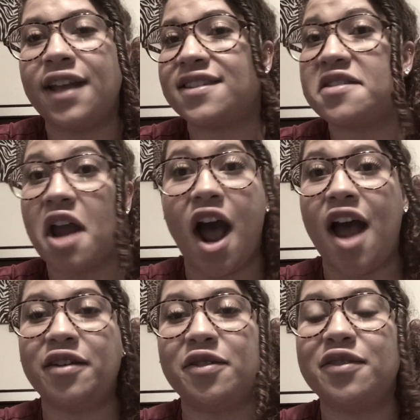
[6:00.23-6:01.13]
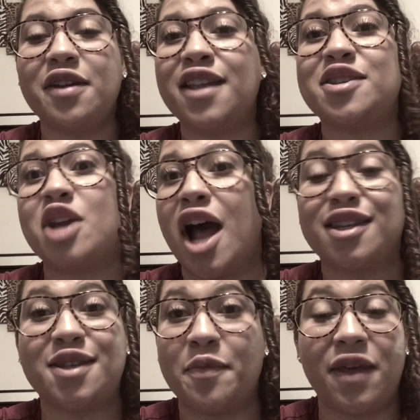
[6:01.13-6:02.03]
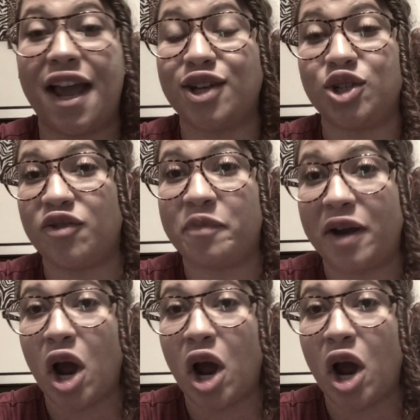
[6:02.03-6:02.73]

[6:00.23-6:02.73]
It's not something I should have